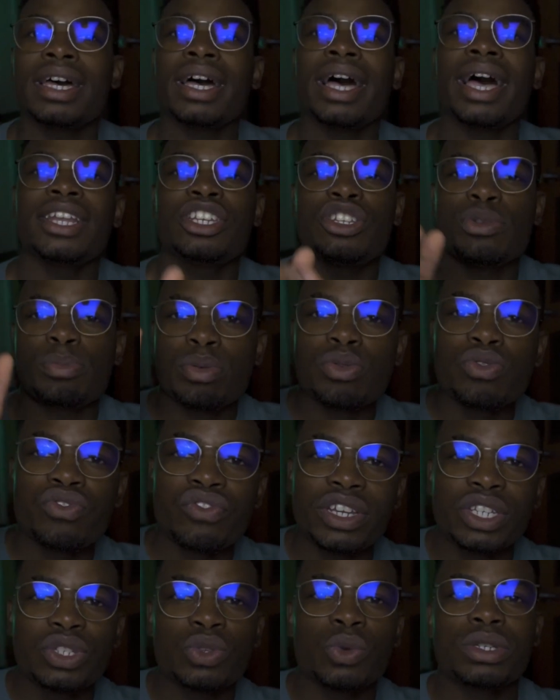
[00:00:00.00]
I had to pull
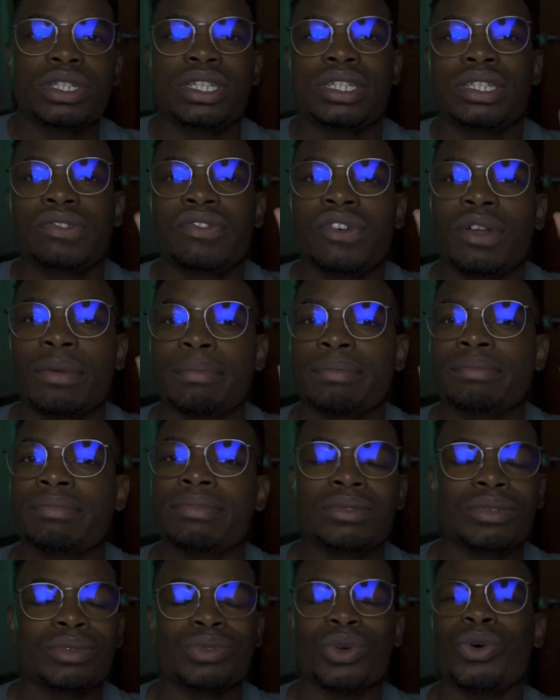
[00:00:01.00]
resources from
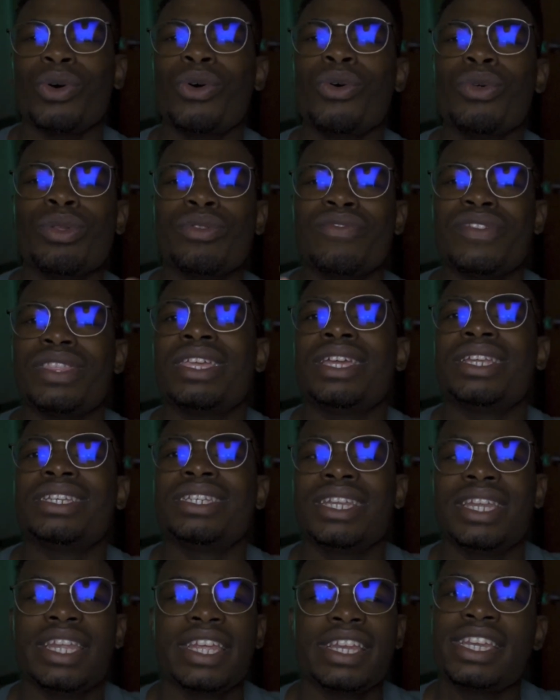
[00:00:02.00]
all over the
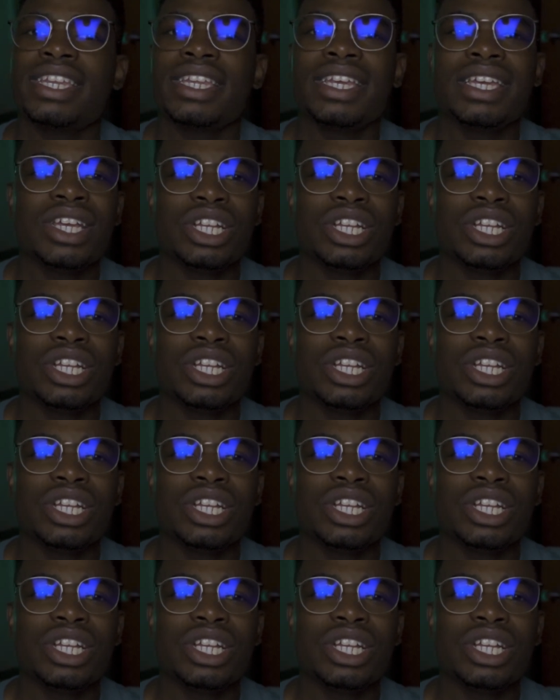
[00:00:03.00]
internet